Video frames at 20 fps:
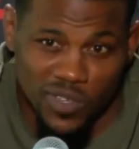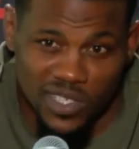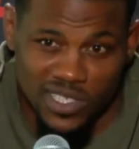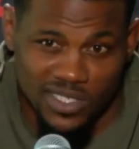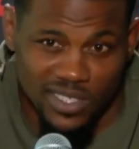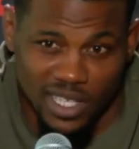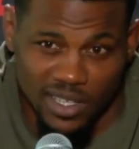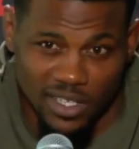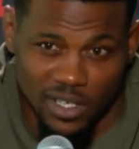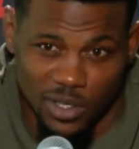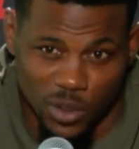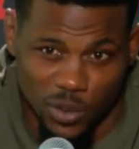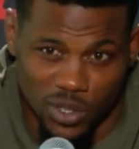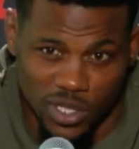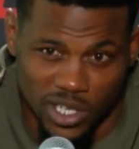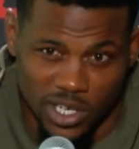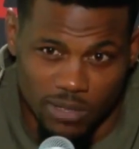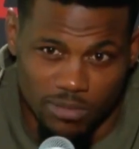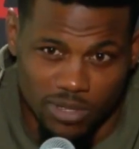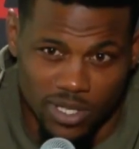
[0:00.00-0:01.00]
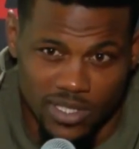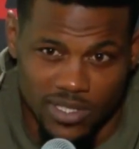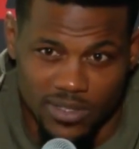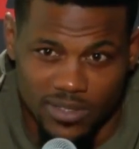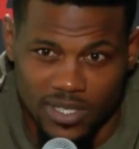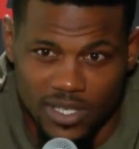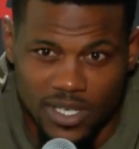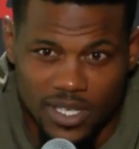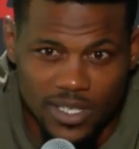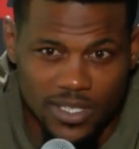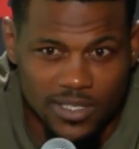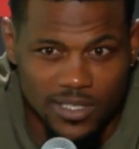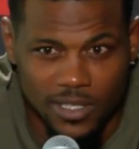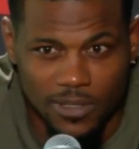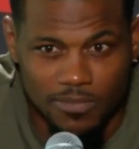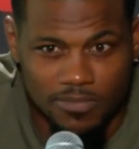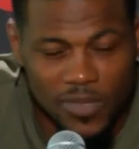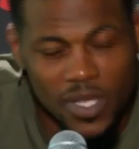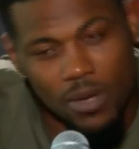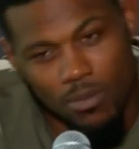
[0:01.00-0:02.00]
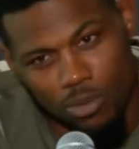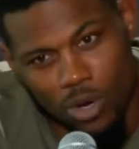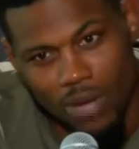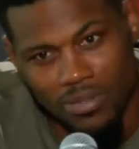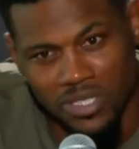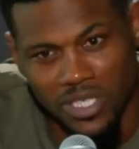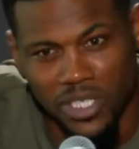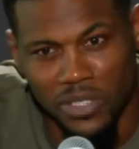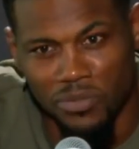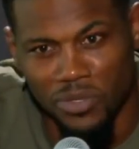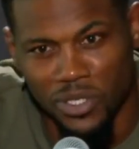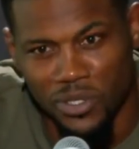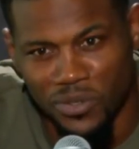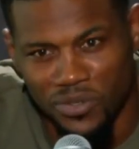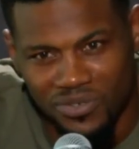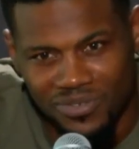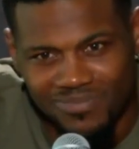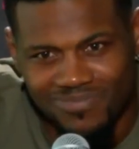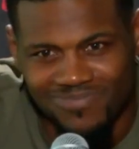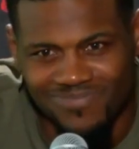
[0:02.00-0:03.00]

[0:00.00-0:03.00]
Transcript: It's nothing to do with Derek Brunson. So props to Henry Hooft.